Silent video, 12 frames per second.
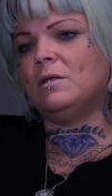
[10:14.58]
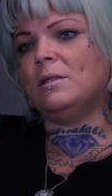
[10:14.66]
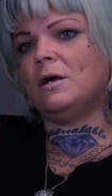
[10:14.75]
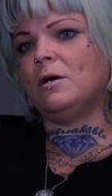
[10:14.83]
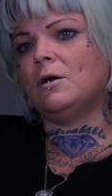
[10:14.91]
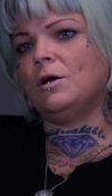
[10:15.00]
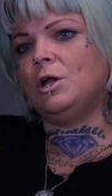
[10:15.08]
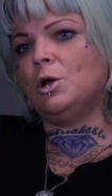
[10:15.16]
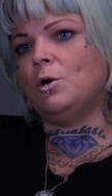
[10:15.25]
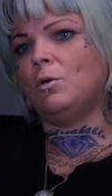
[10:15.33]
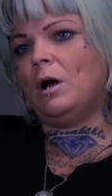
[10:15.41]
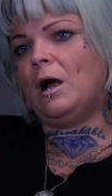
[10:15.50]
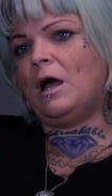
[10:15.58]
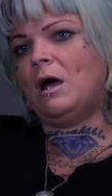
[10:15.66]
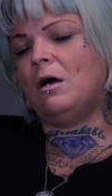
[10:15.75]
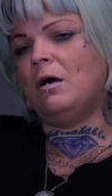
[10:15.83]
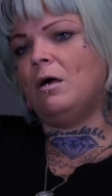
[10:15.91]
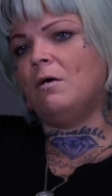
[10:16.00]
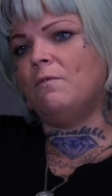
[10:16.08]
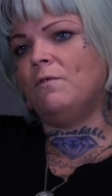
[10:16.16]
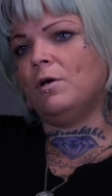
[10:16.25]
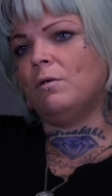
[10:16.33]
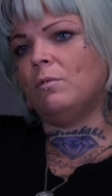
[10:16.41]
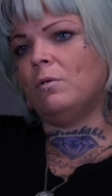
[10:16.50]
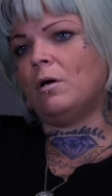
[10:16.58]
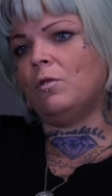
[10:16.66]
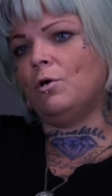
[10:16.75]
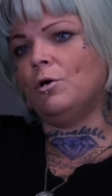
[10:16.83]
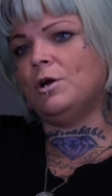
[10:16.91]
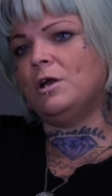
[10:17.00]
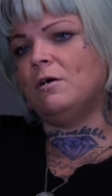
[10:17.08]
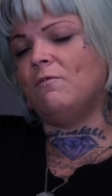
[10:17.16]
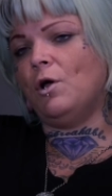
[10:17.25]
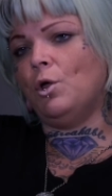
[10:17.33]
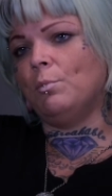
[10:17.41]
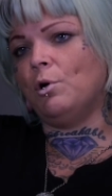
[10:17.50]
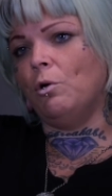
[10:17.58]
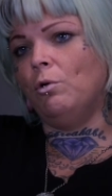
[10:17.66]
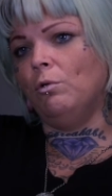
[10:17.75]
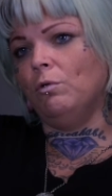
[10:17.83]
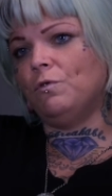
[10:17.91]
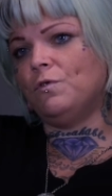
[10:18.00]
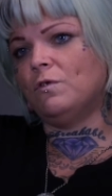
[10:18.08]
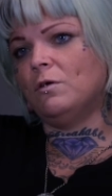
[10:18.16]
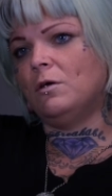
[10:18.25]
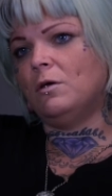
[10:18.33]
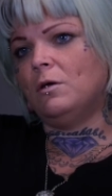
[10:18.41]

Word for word: being there, you know, I learned to develop goals